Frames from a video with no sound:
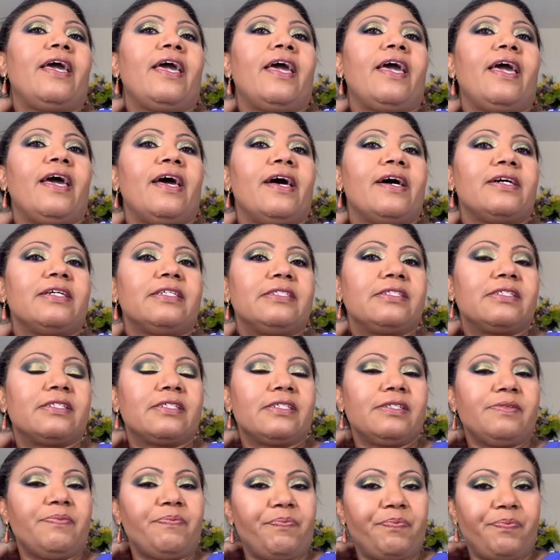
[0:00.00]

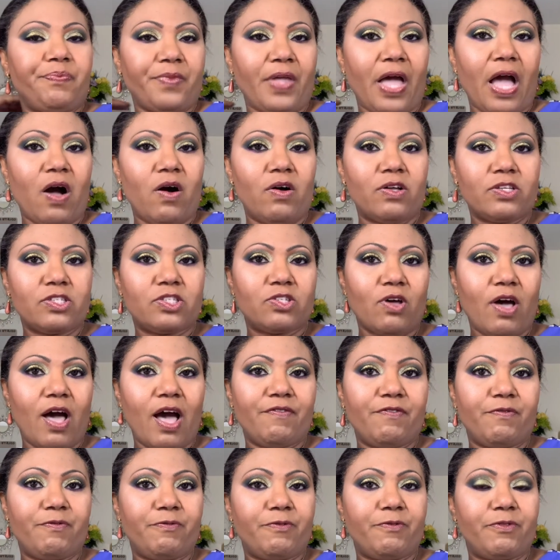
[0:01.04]
and I also
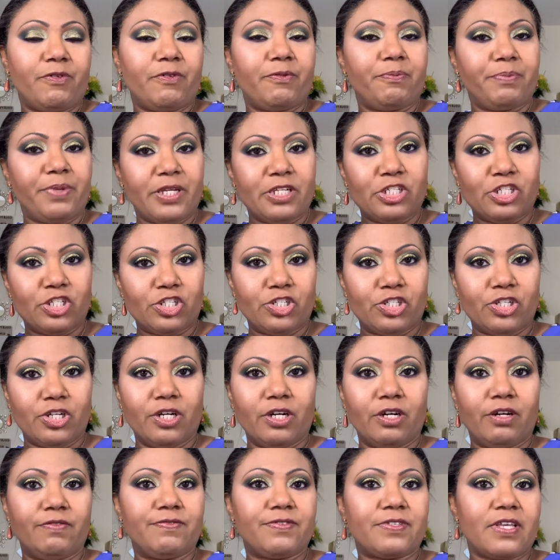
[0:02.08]
have pinched
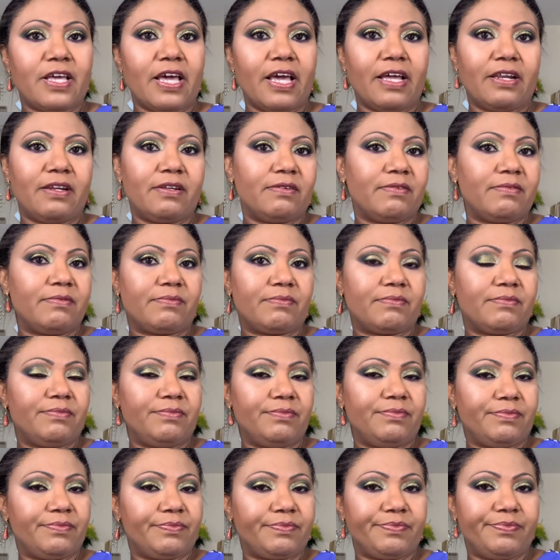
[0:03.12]
nerves and
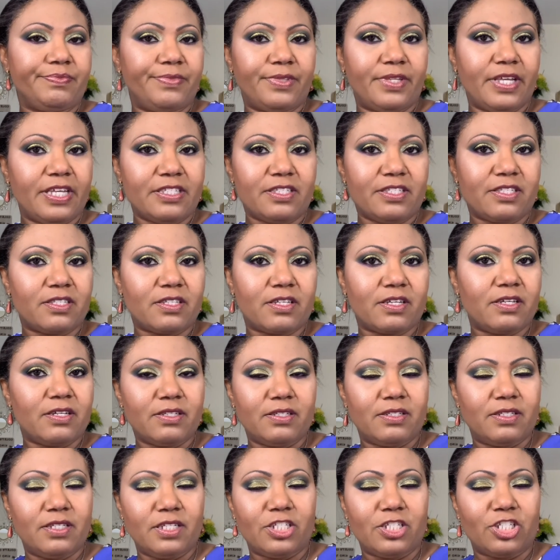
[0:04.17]
disc
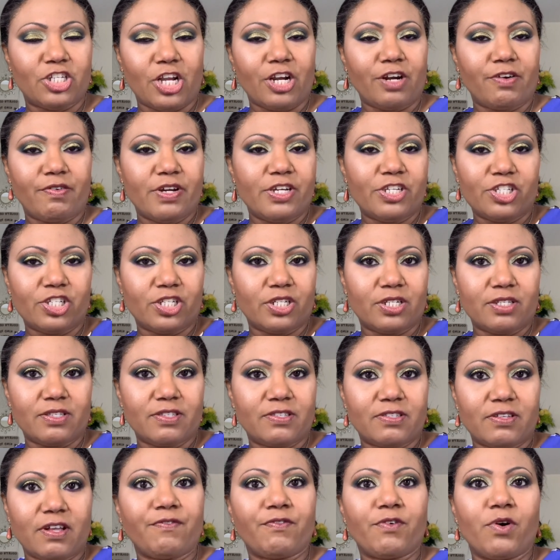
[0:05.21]
degeneration and
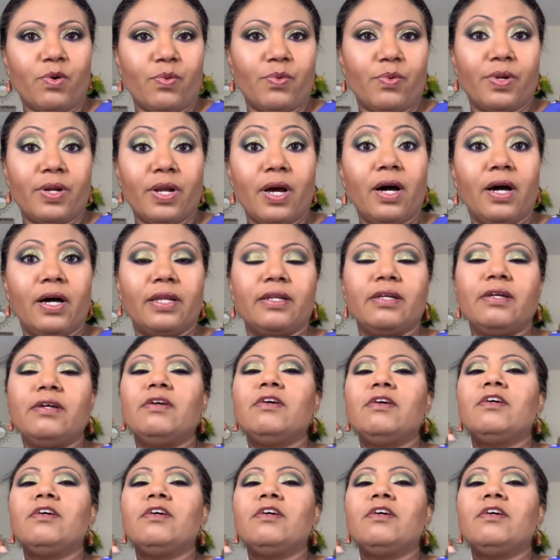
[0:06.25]
stuff going on.